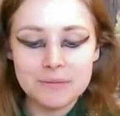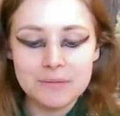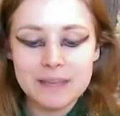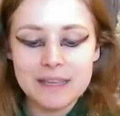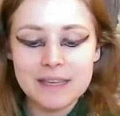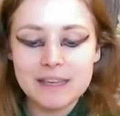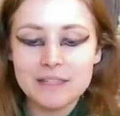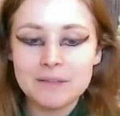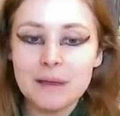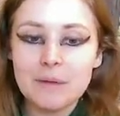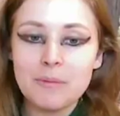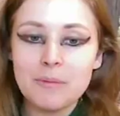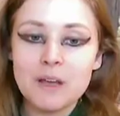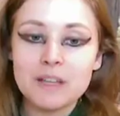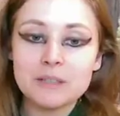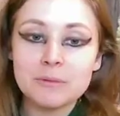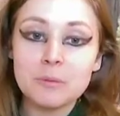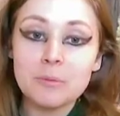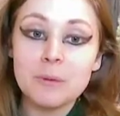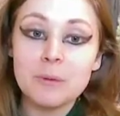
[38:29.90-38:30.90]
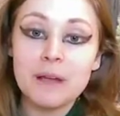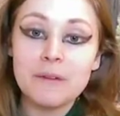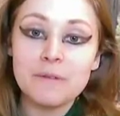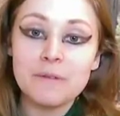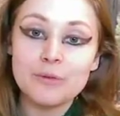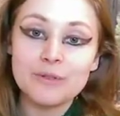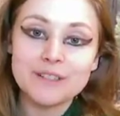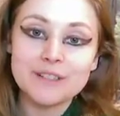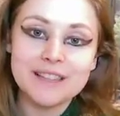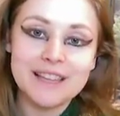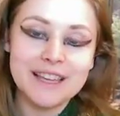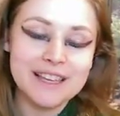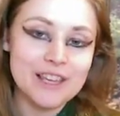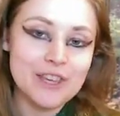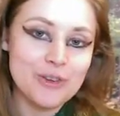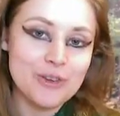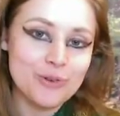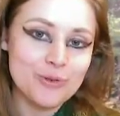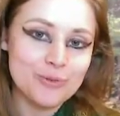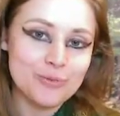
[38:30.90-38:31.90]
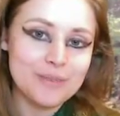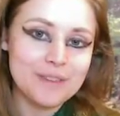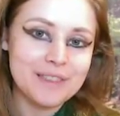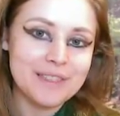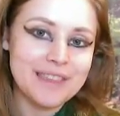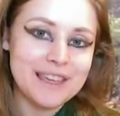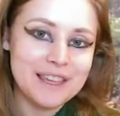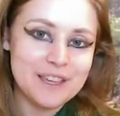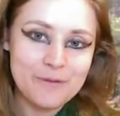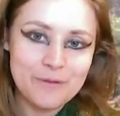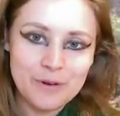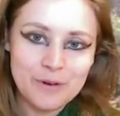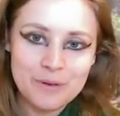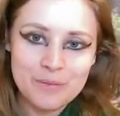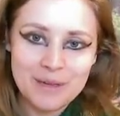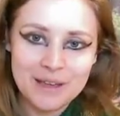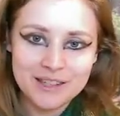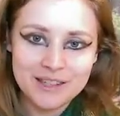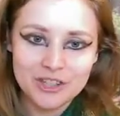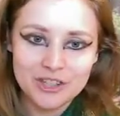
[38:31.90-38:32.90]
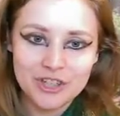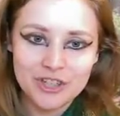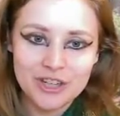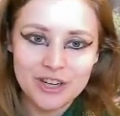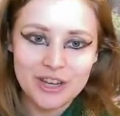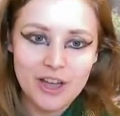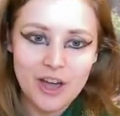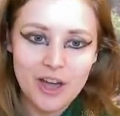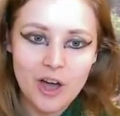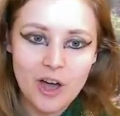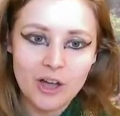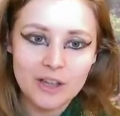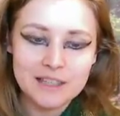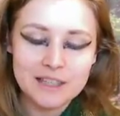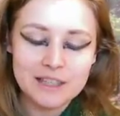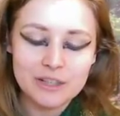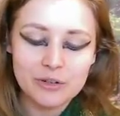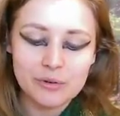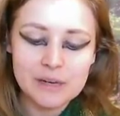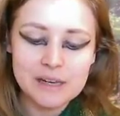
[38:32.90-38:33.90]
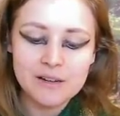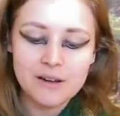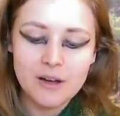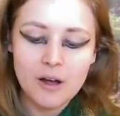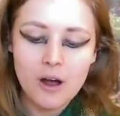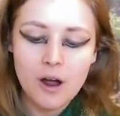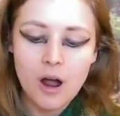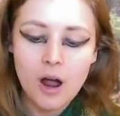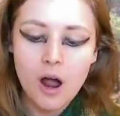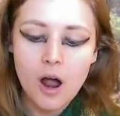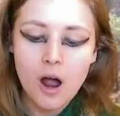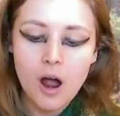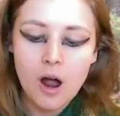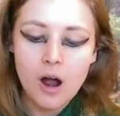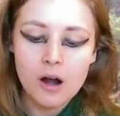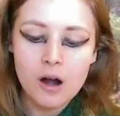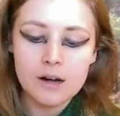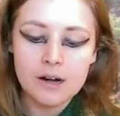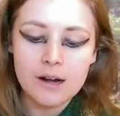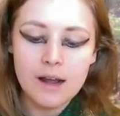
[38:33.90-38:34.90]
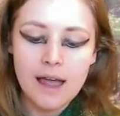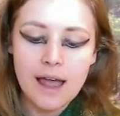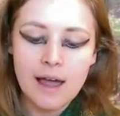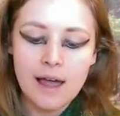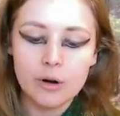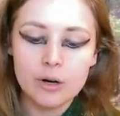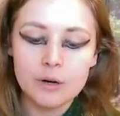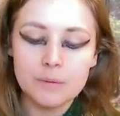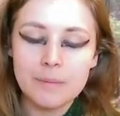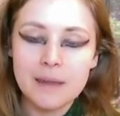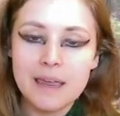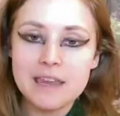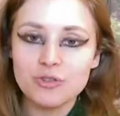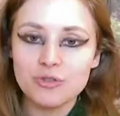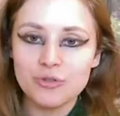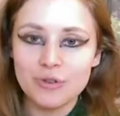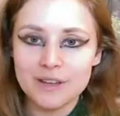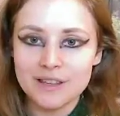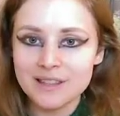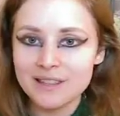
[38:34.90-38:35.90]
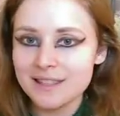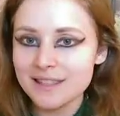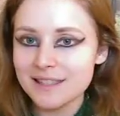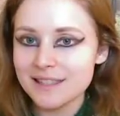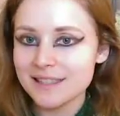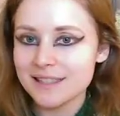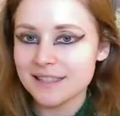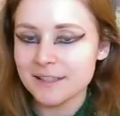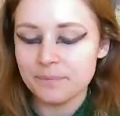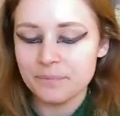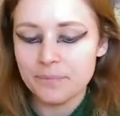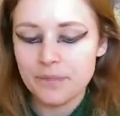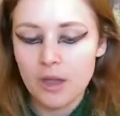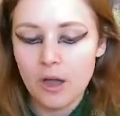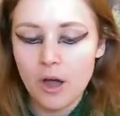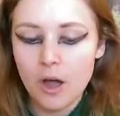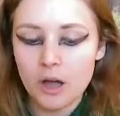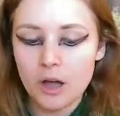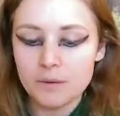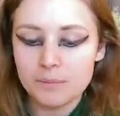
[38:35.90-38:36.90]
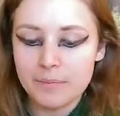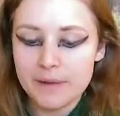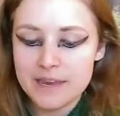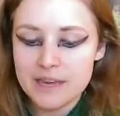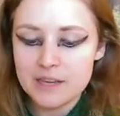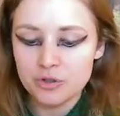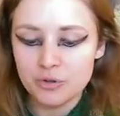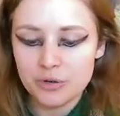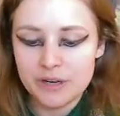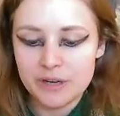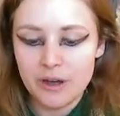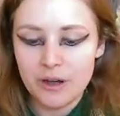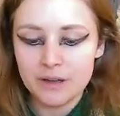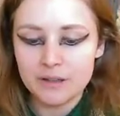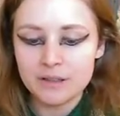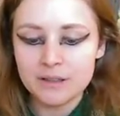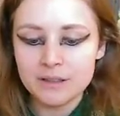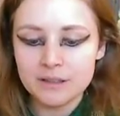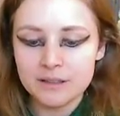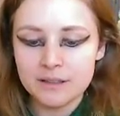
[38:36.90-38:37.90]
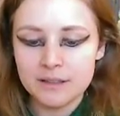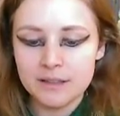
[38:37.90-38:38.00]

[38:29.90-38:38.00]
It is made possible by viewers like you. Thank you very much. On screen are our patrons on Patreon.